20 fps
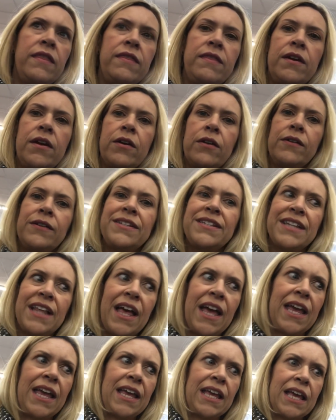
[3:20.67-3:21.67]
There's
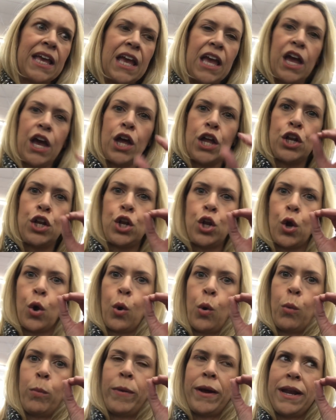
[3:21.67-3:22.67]
like
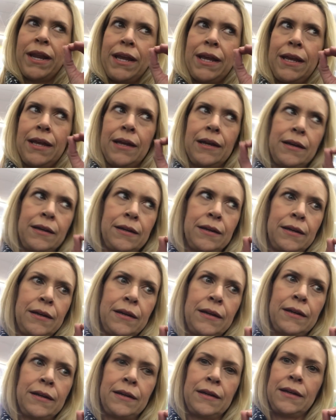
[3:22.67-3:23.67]
nobody
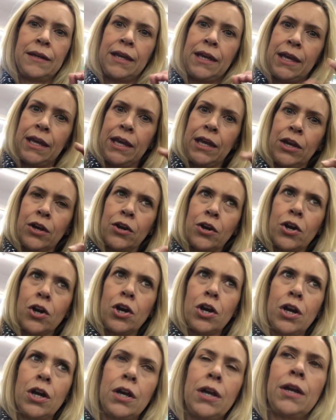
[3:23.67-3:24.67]

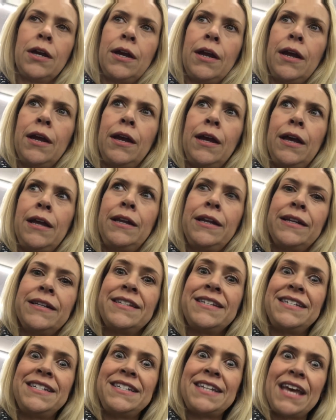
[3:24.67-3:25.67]
here, and
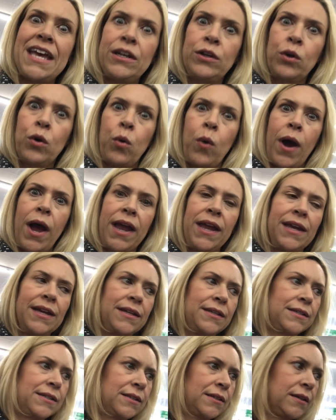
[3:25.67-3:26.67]
it's dead
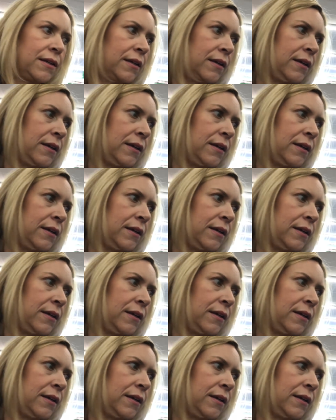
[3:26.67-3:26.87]
quiet,